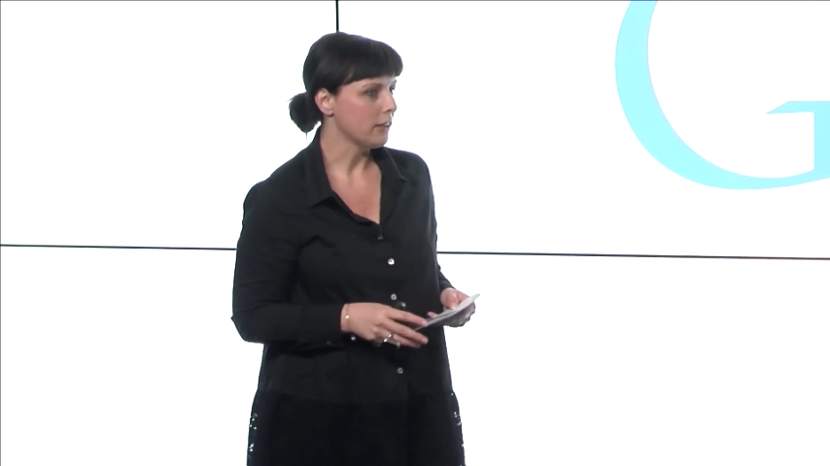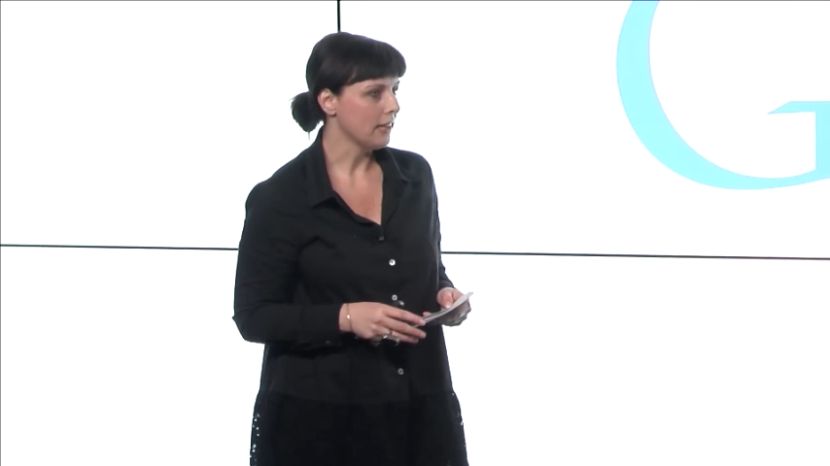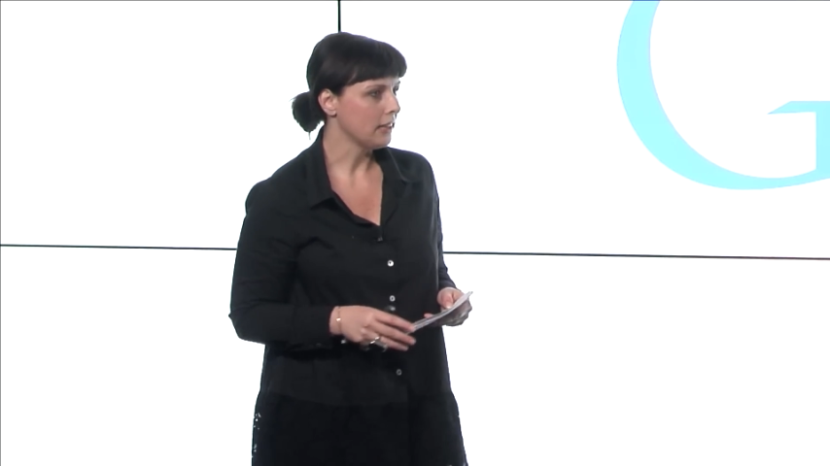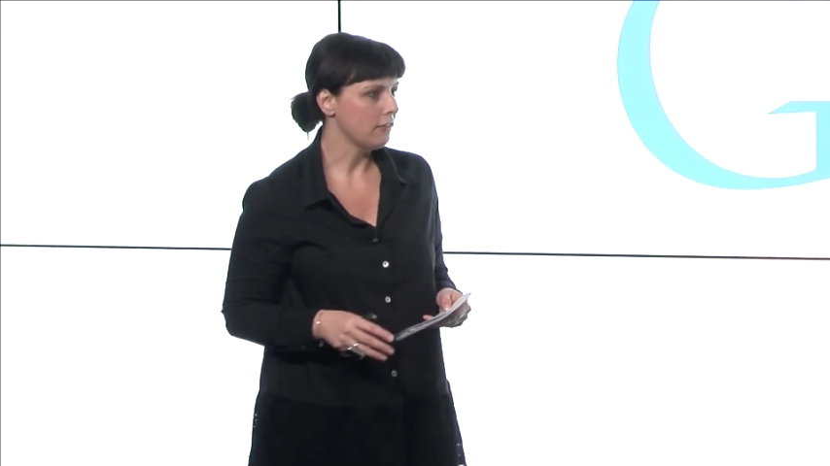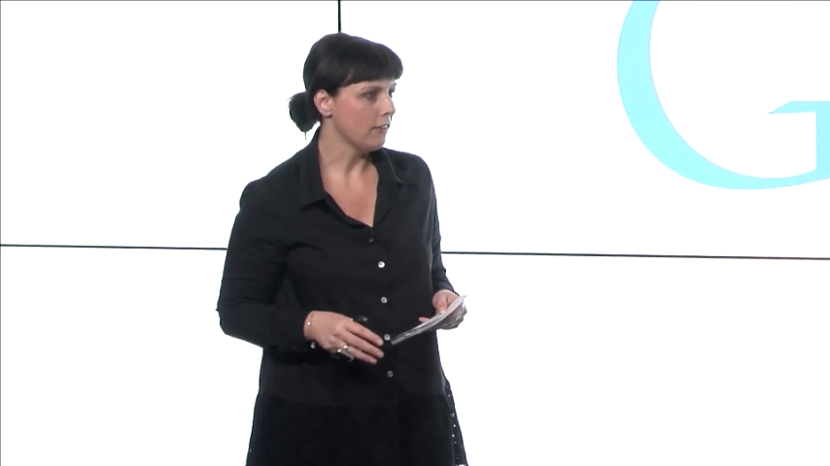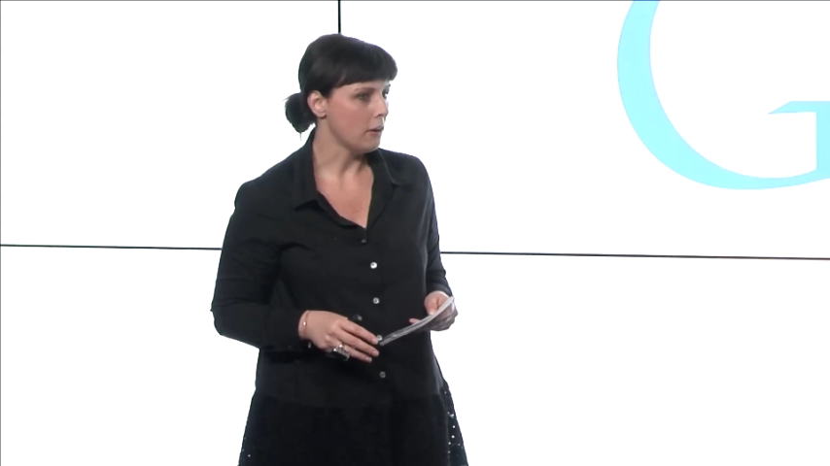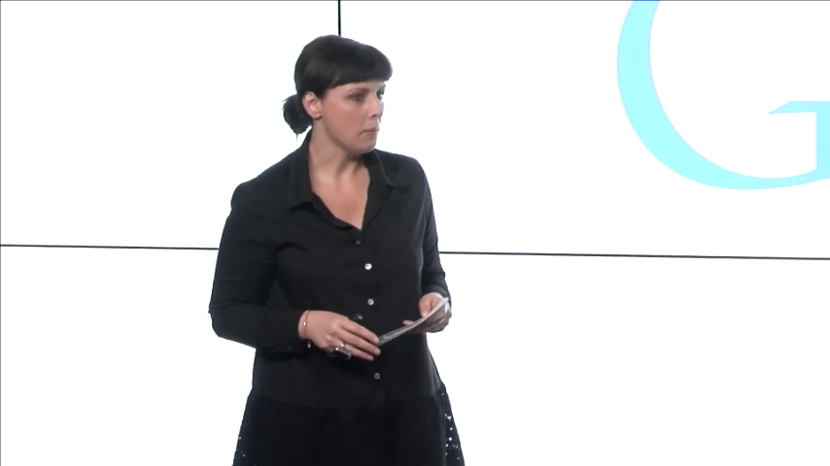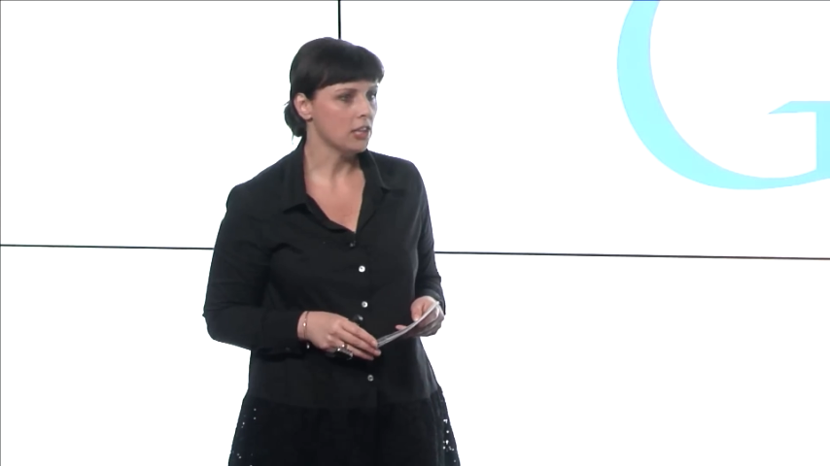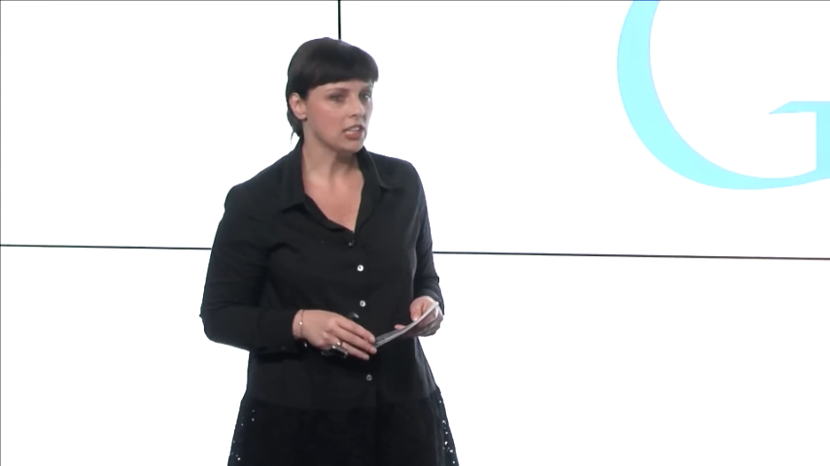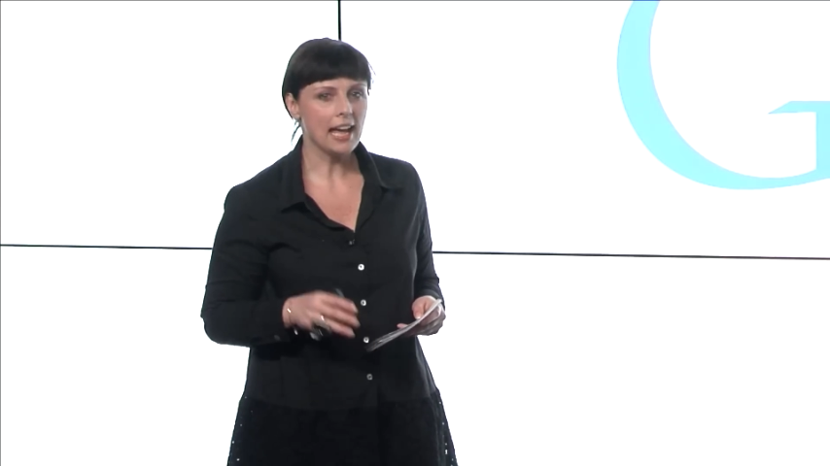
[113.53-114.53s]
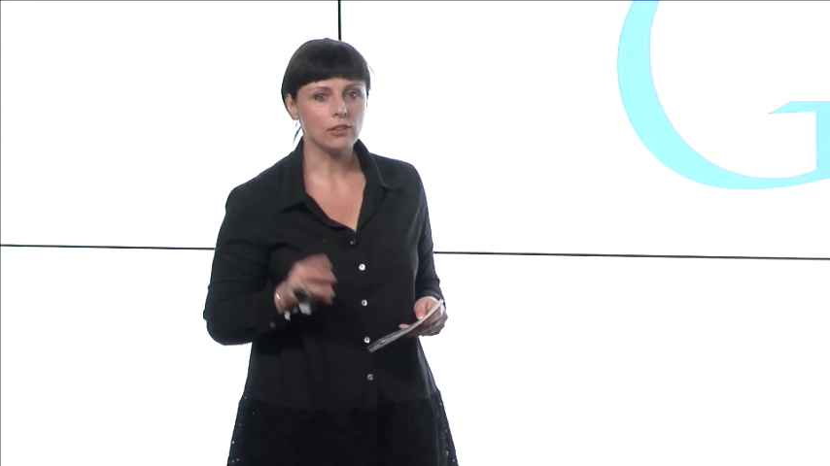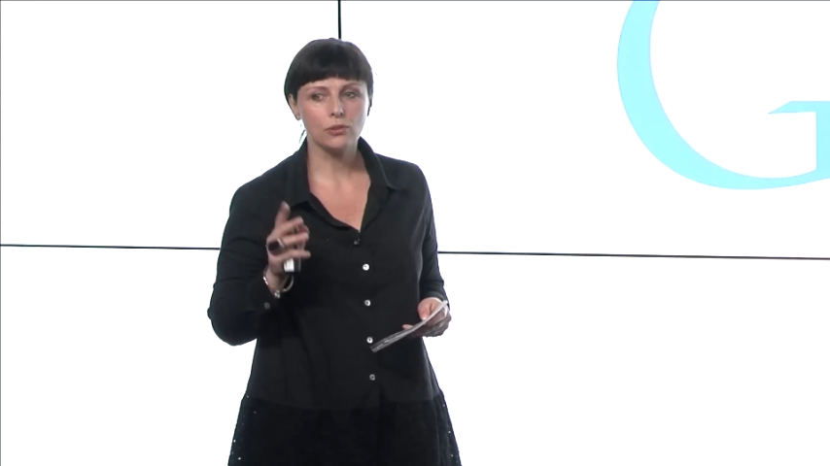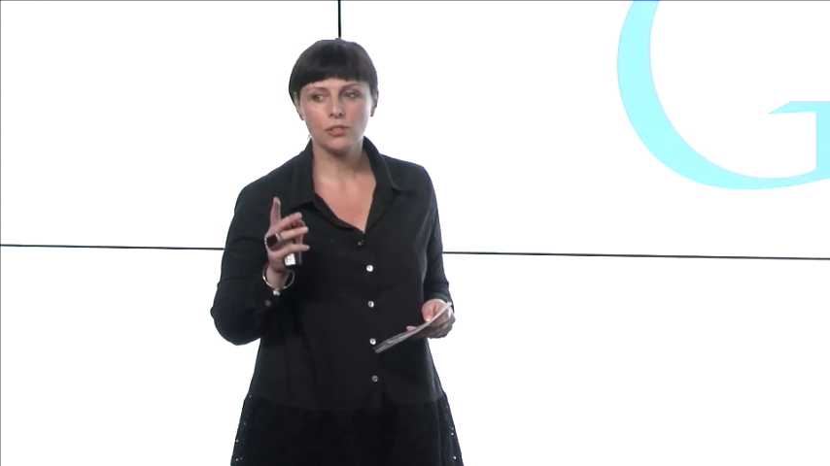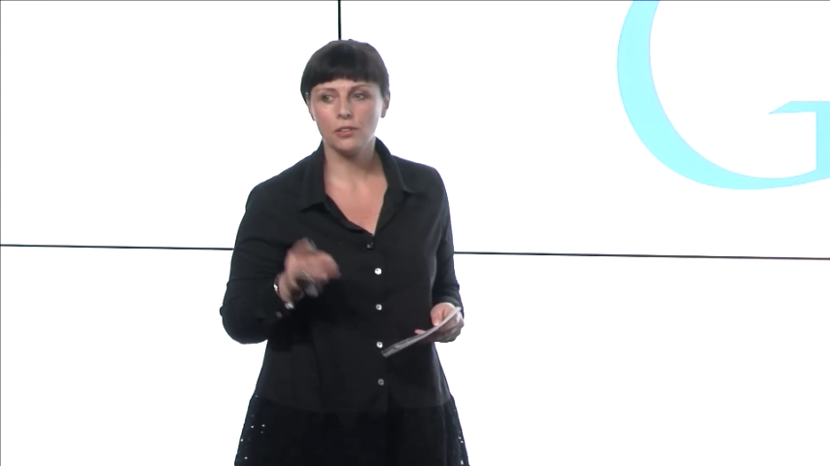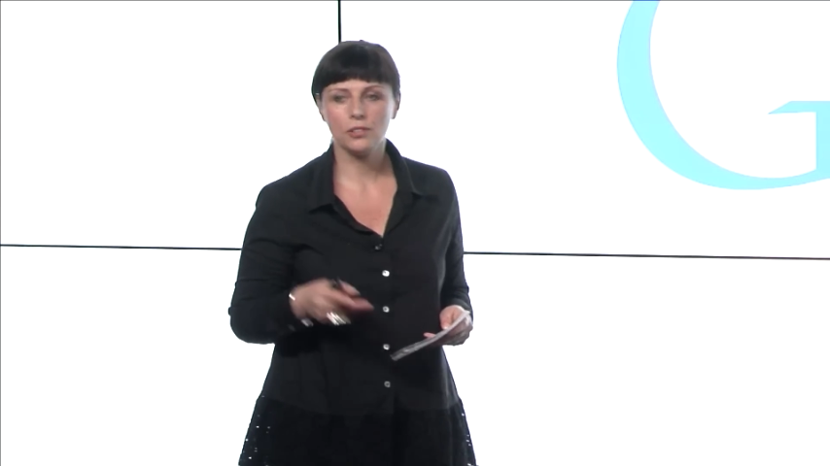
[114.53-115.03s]
But thank you very much. And
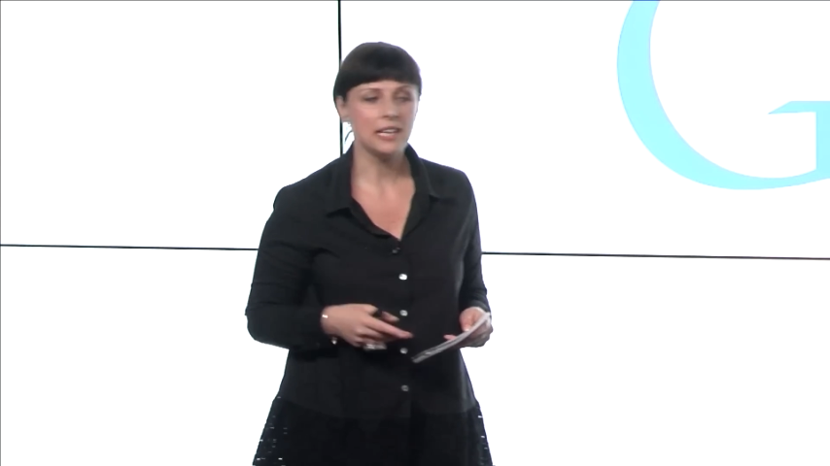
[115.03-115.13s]
also